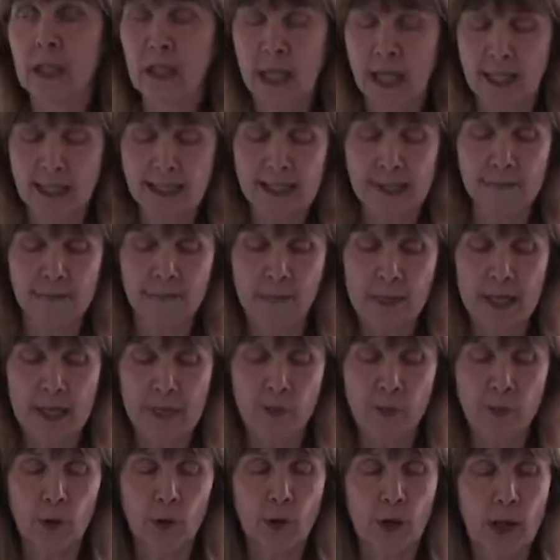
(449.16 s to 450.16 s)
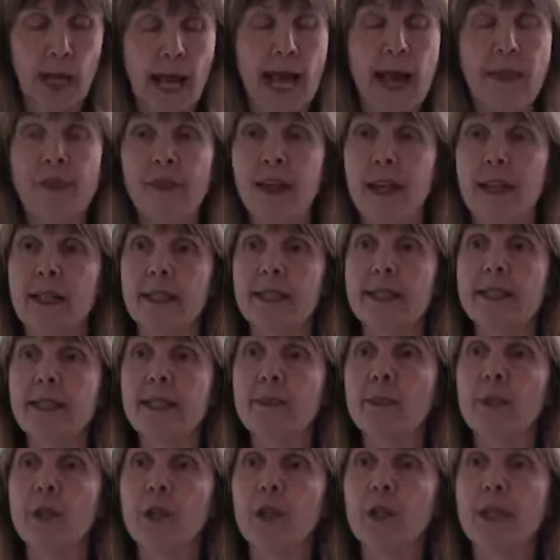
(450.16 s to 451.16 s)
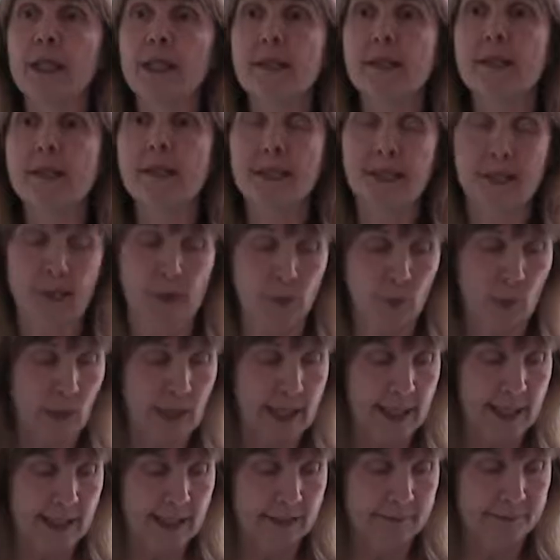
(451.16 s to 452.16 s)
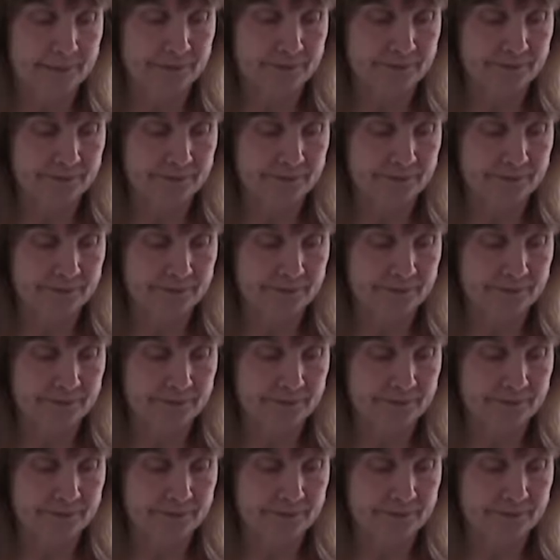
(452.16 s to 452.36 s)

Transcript: Lots of people had that experience this week.